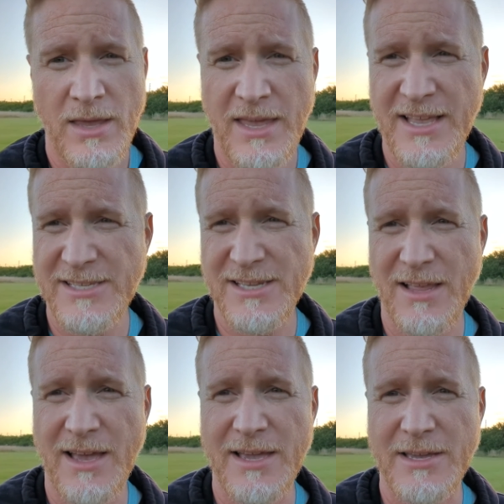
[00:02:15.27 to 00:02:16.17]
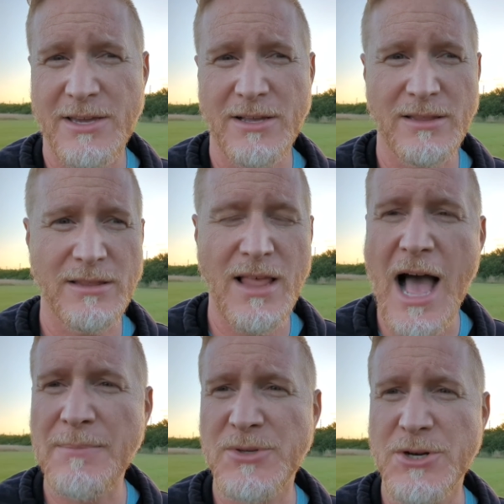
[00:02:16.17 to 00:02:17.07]
it's like
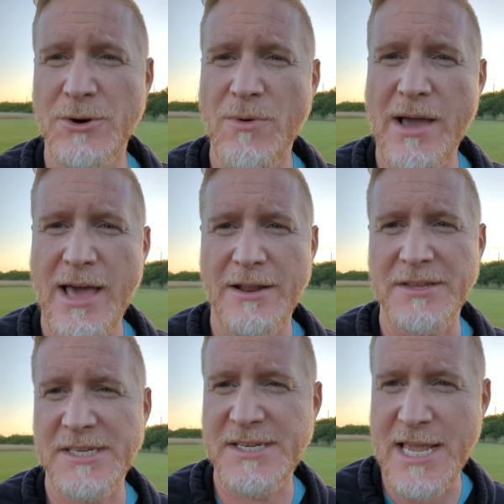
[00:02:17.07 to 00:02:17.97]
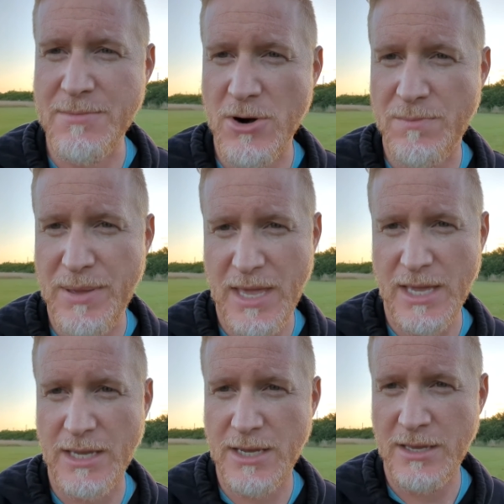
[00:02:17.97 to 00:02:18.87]
lobster right out of the steamer
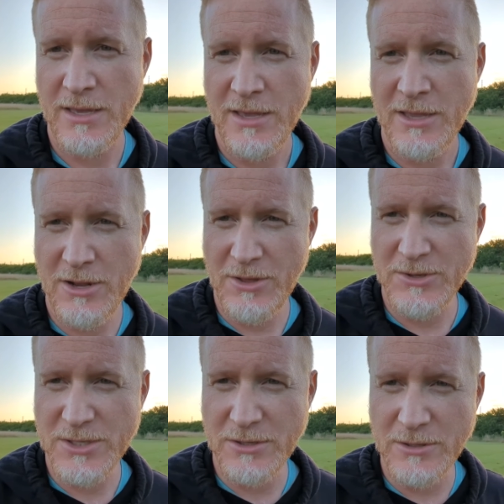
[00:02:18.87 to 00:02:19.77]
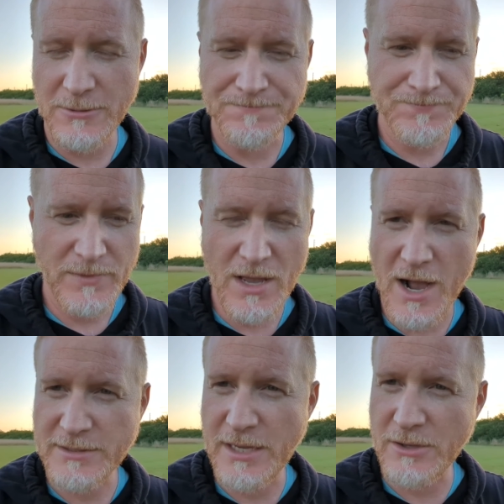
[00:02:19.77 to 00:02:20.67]
pink. You know those little
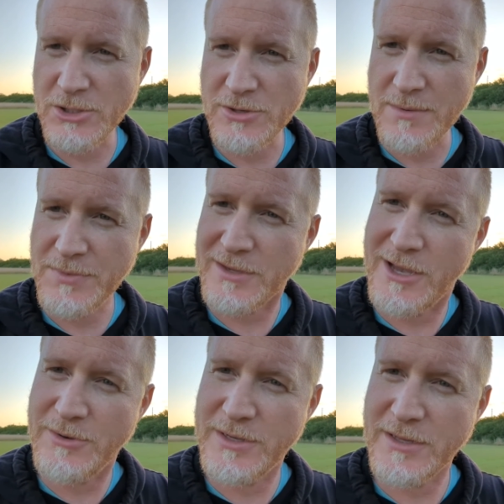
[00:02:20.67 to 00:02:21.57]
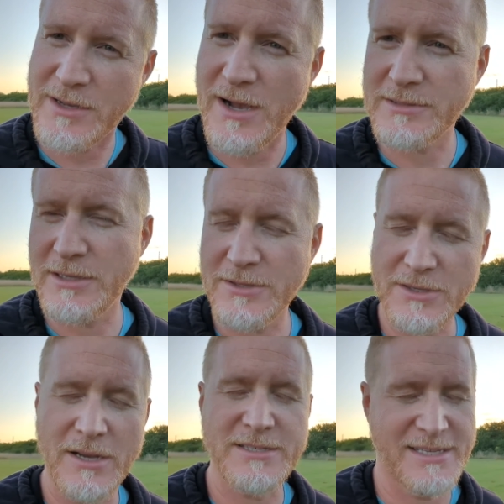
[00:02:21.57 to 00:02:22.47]
cocktail shrimp that go in the cocktail
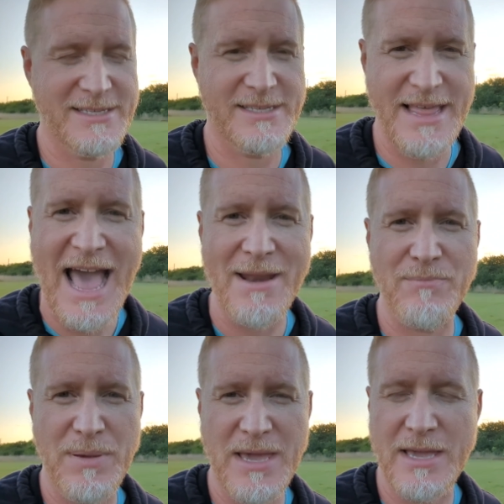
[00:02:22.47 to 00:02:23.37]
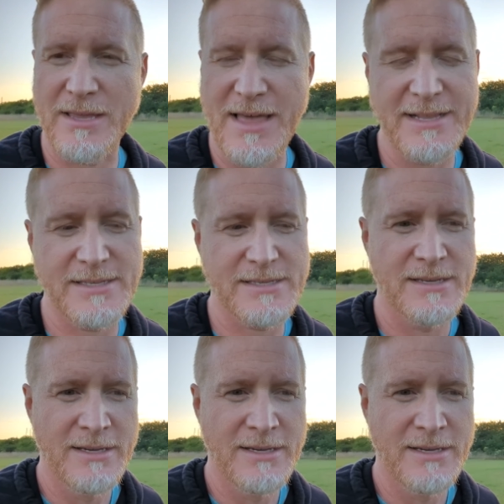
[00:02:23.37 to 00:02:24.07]
sauce? It's that pink. That's